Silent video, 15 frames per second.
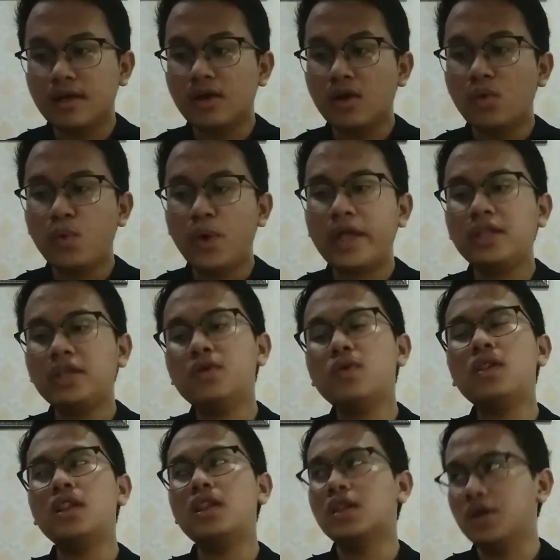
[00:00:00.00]
When you
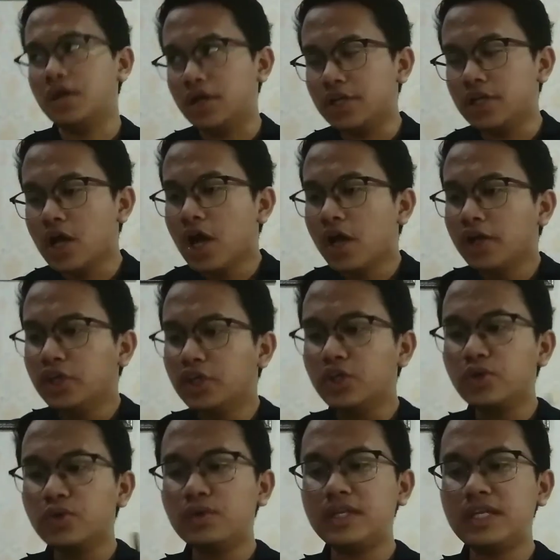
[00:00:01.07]
learn,
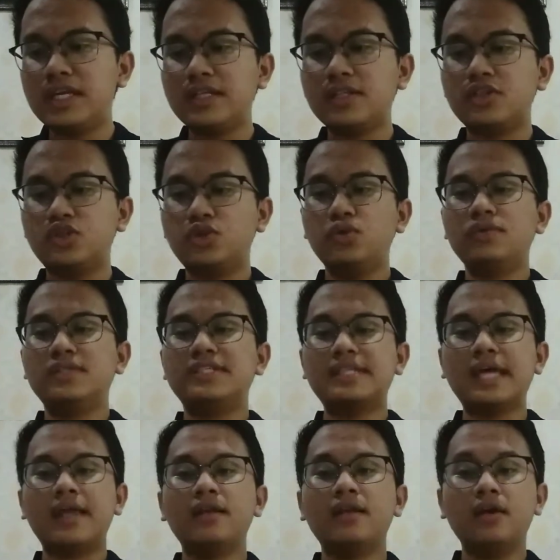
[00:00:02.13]
you need to set